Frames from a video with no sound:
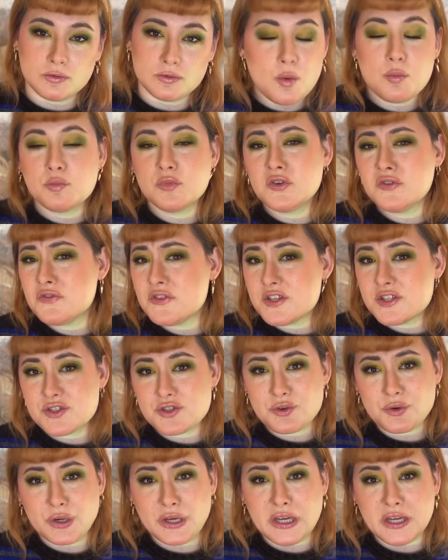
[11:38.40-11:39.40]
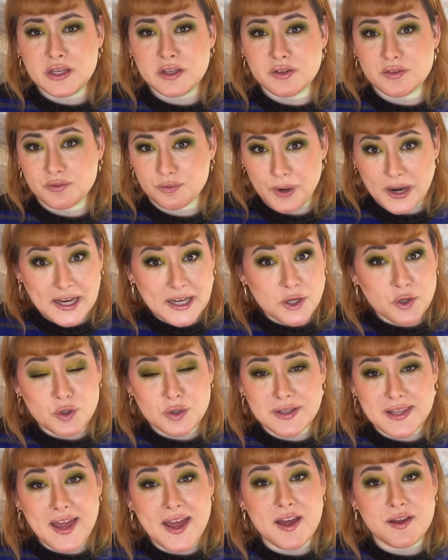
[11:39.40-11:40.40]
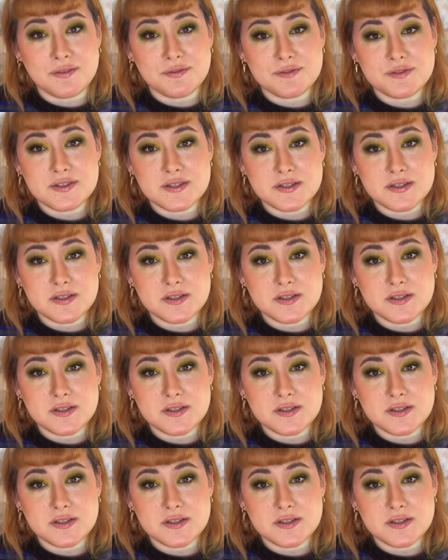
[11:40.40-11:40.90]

Move the screen right or left.